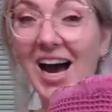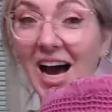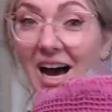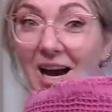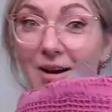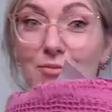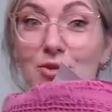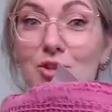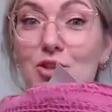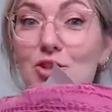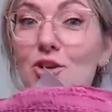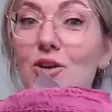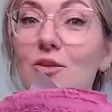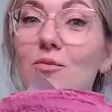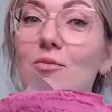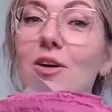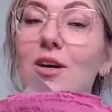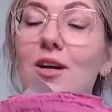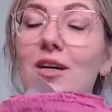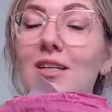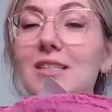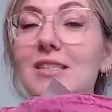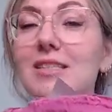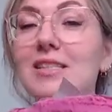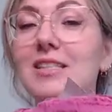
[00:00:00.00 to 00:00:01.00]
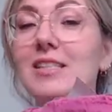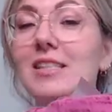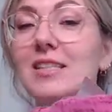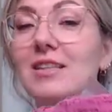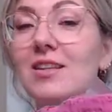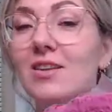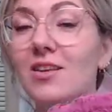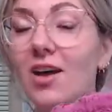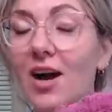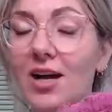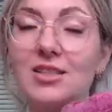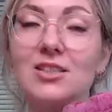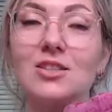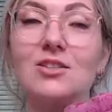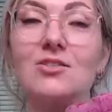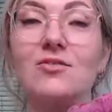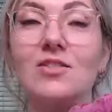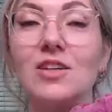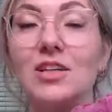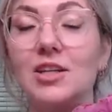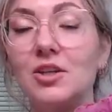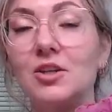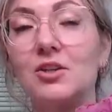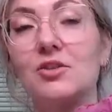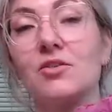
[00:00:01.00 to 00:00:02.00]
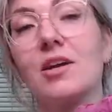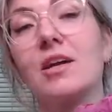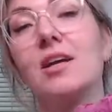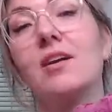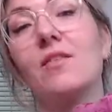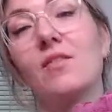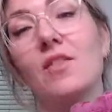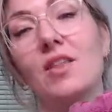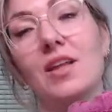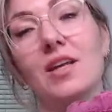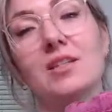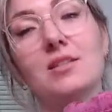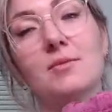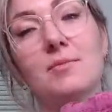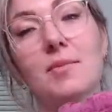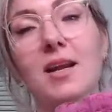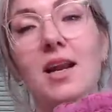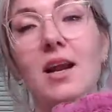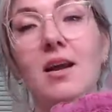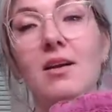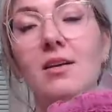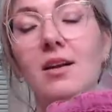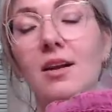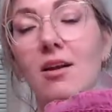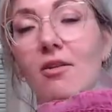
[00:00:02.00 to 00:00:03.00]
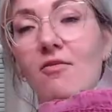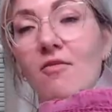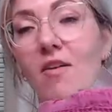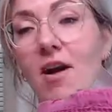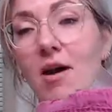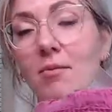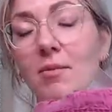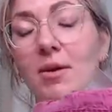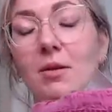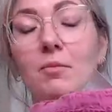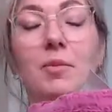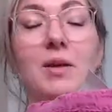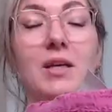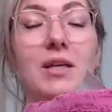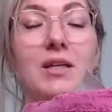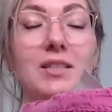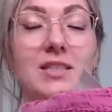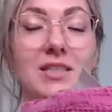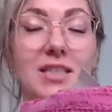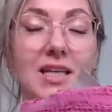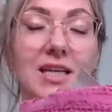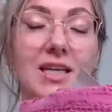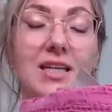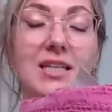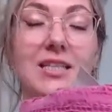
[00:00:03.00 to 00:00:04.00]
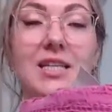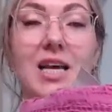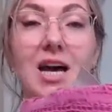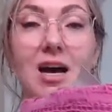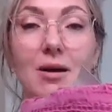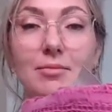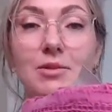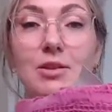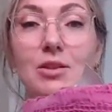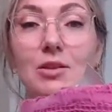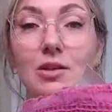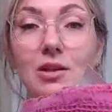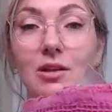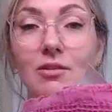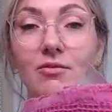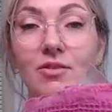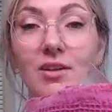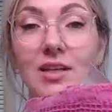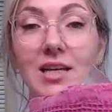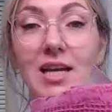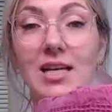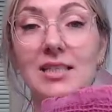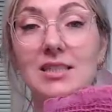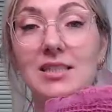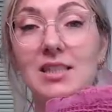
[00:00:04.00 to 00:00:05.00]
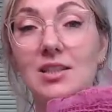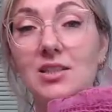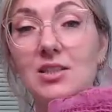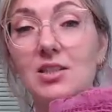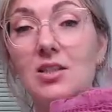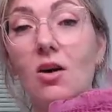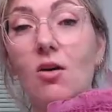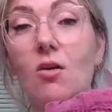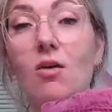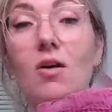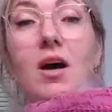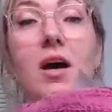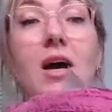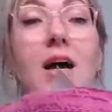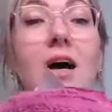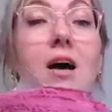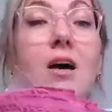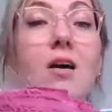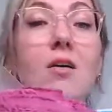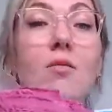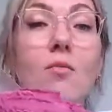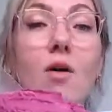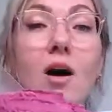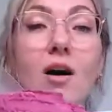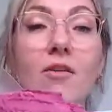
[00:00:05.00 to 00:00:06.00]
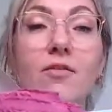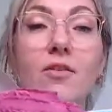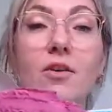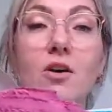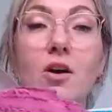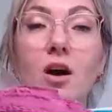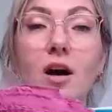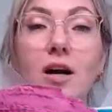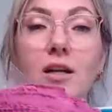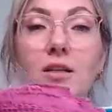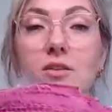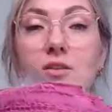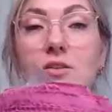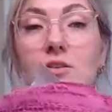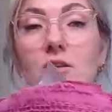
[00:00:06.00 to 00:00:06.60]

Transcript: I'm sure we're going to see lots of really creative things made out of that fabric because it is absolutely fantastic. So waffle cotton.